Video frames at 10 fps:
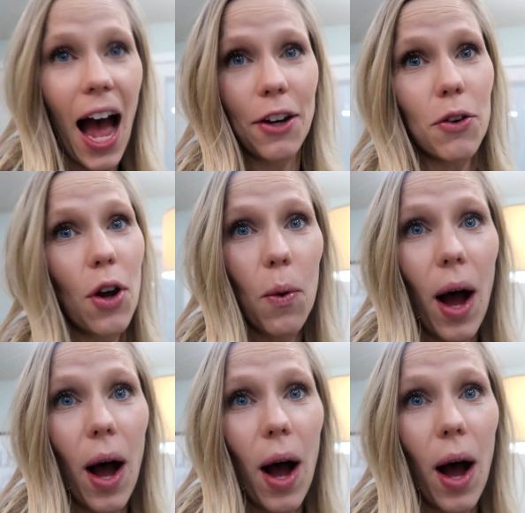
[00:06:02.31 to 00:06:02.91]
I don't know